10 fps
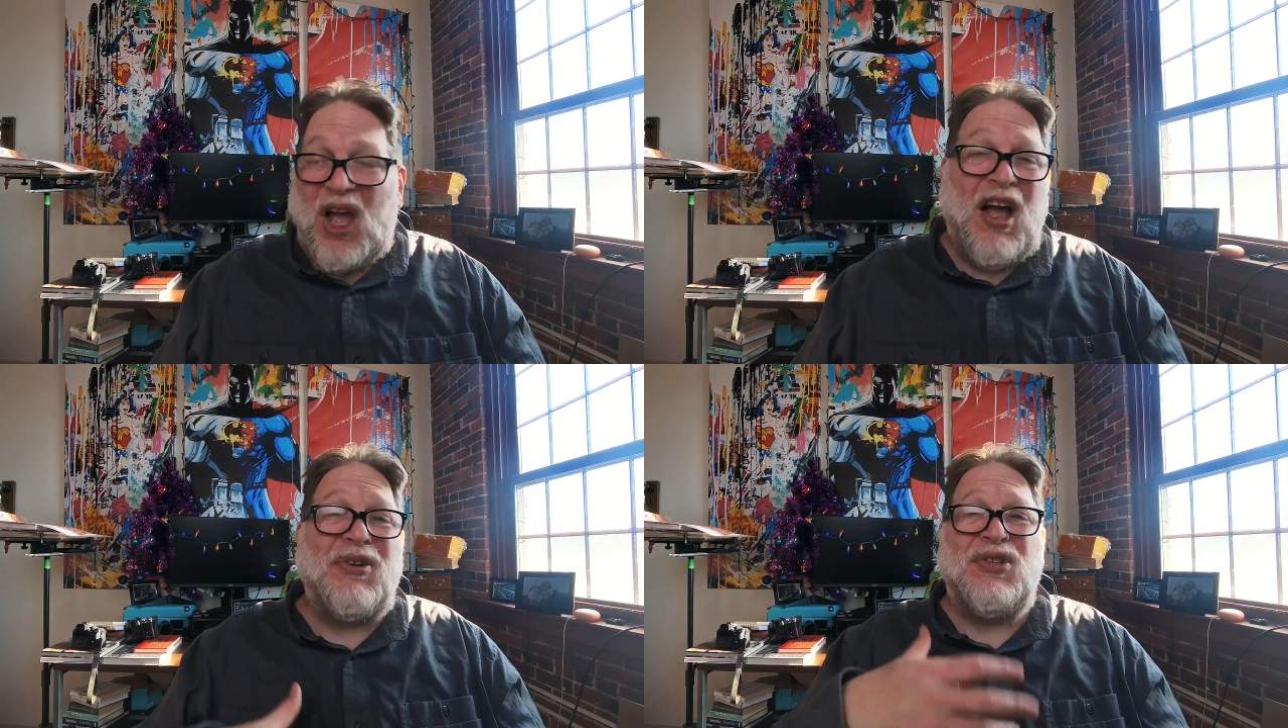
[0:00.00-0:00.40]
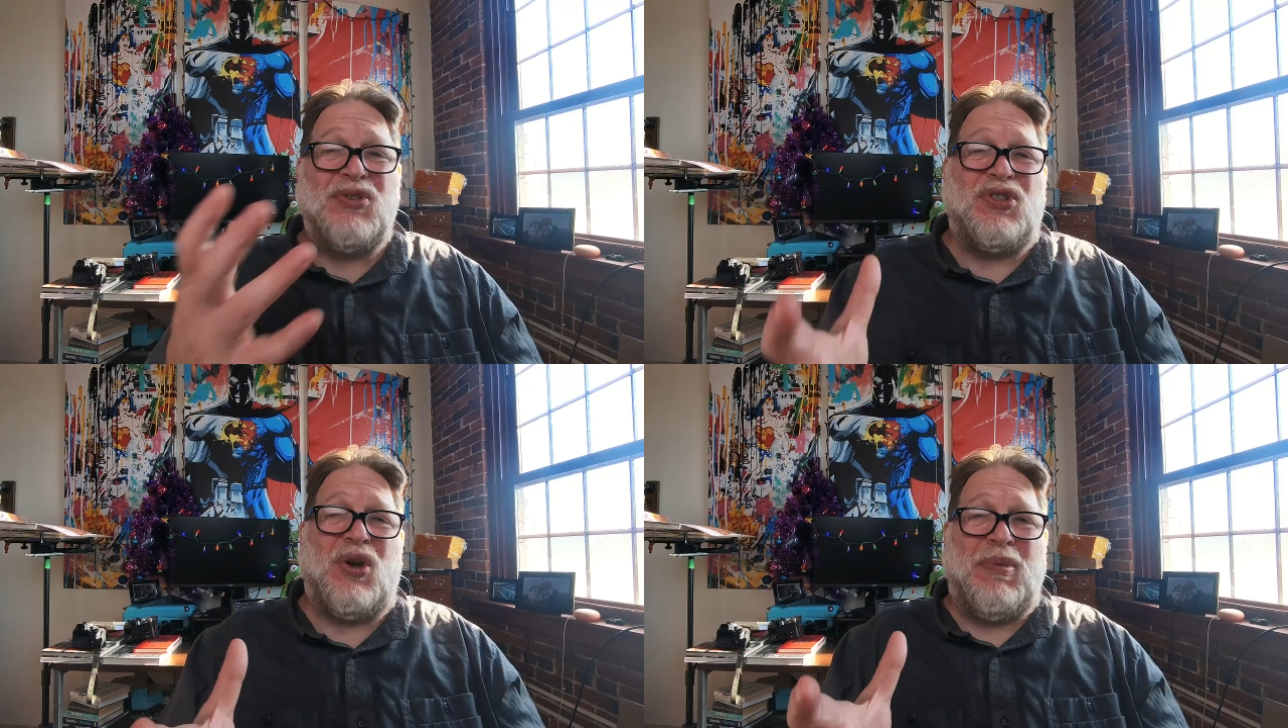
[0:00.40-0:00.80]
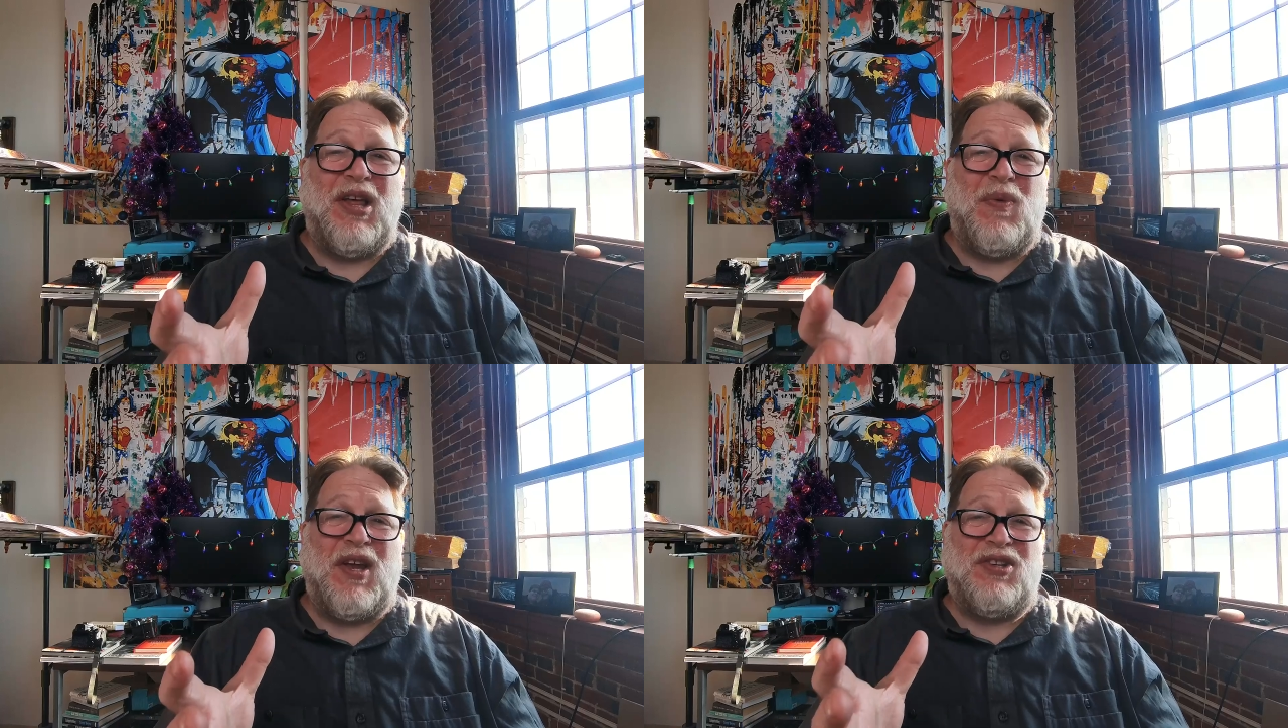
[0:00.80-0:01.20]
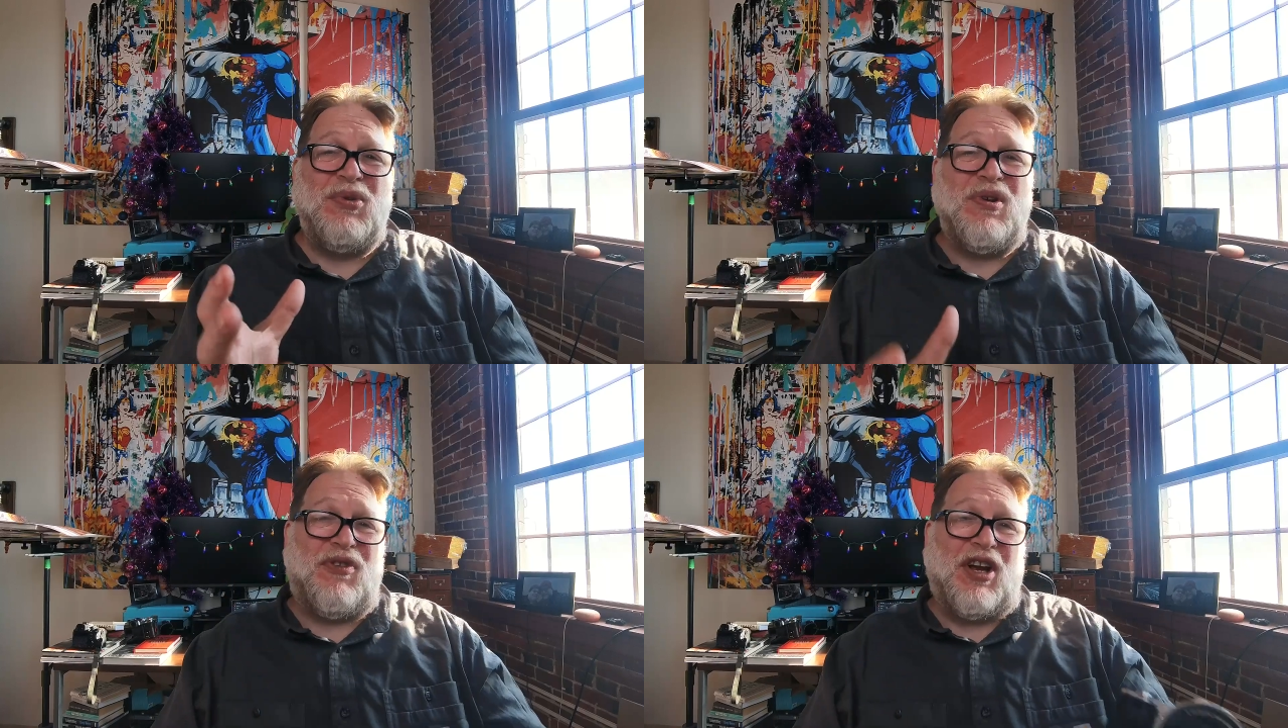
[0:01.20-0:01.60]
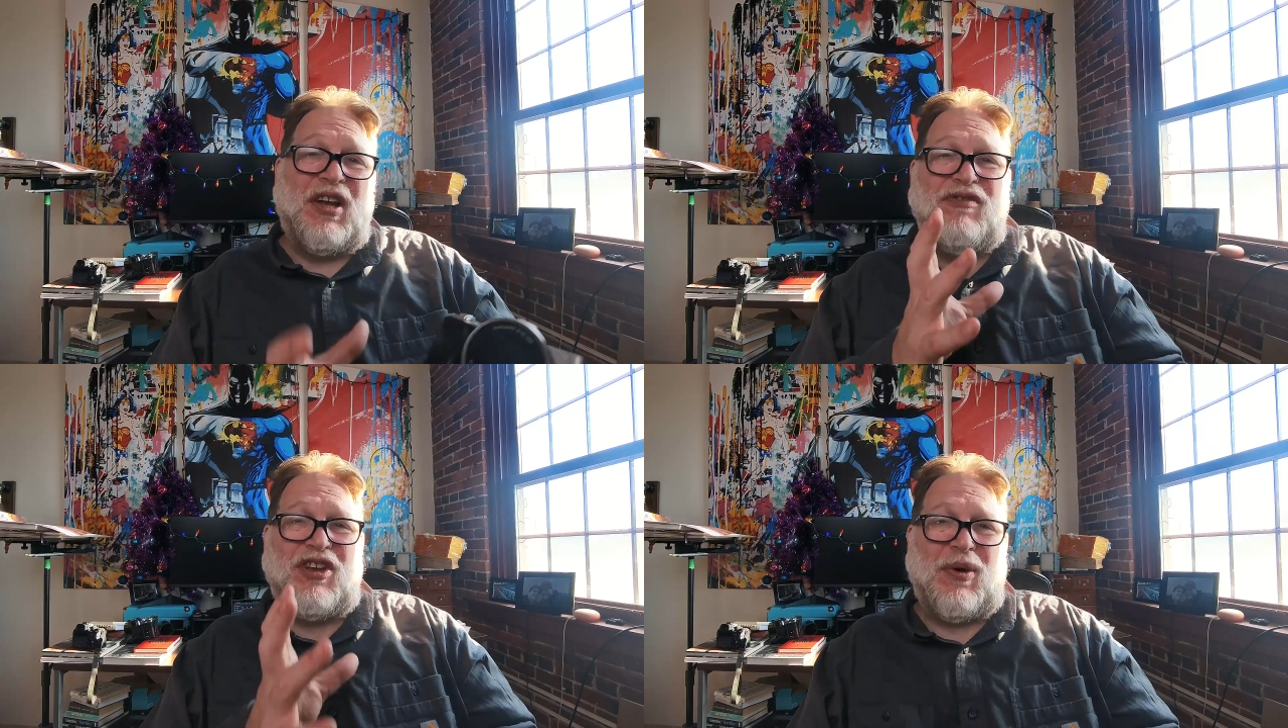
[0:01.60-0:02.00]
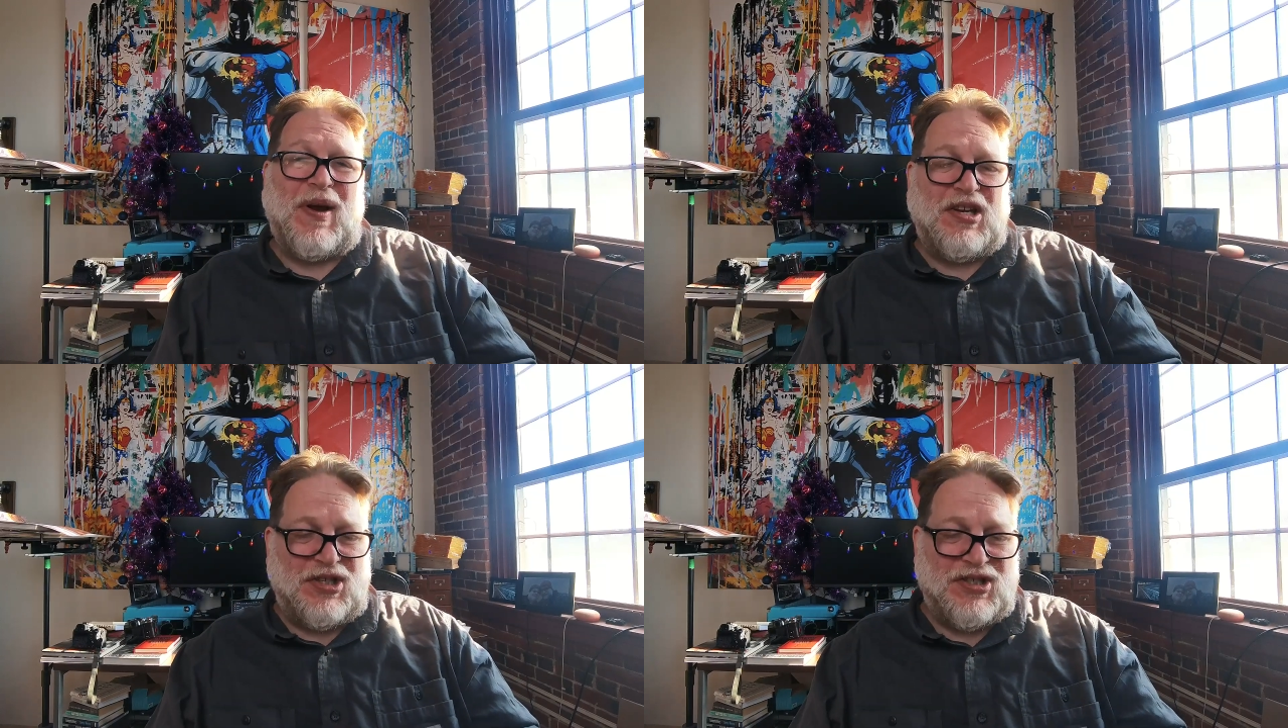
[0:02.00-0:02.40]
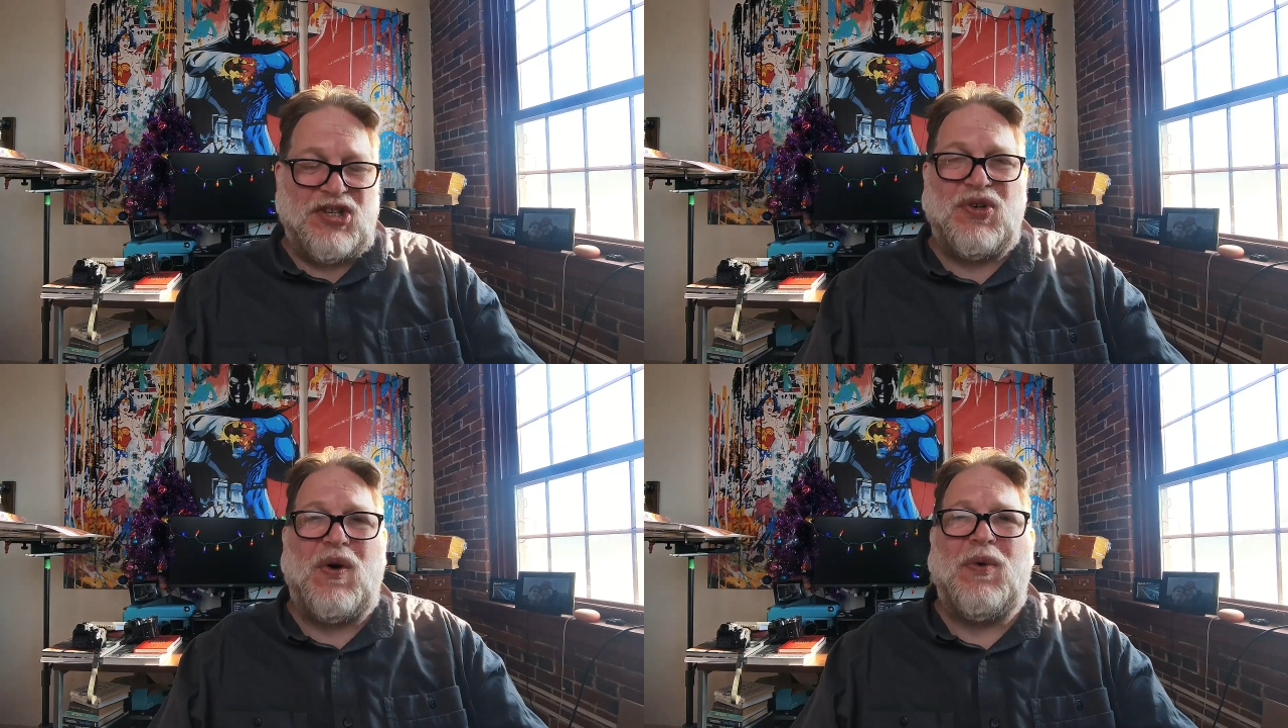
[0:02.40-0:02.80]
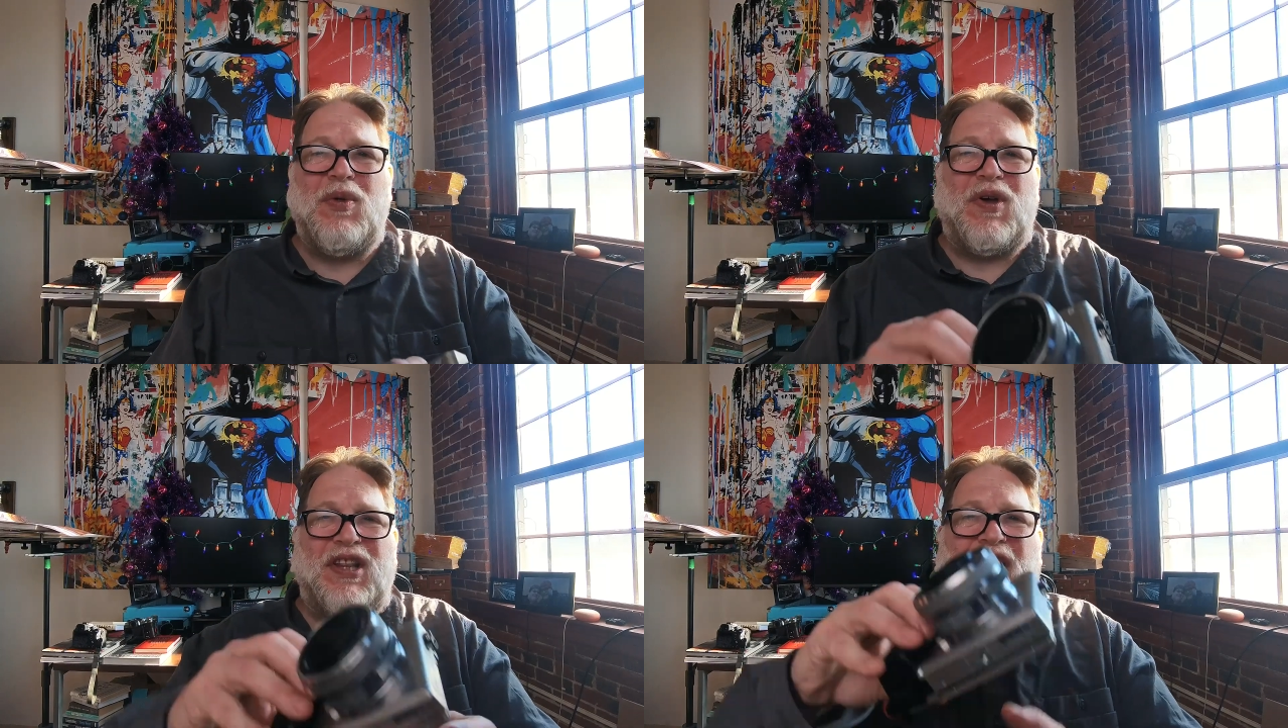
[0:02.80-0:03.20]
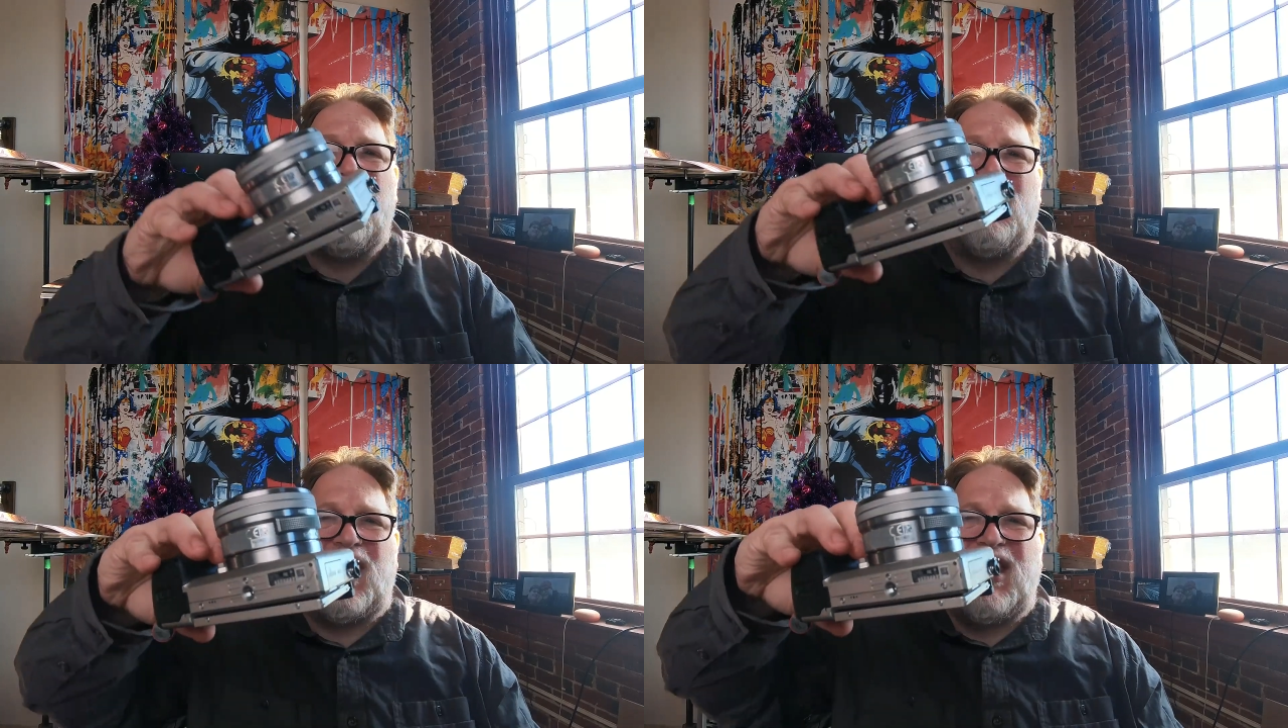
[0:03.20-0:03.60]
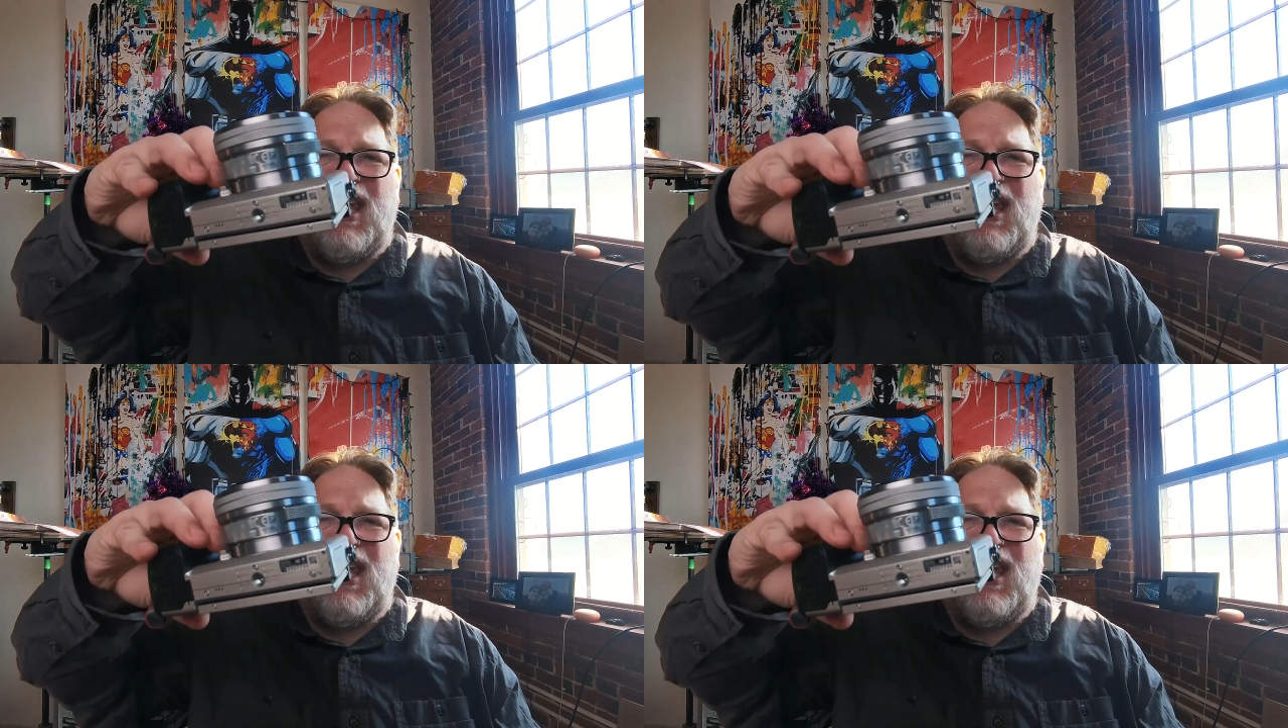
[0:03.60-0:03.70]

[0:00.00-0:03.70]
I also show, by the way, two different configurations. I show it with what they call the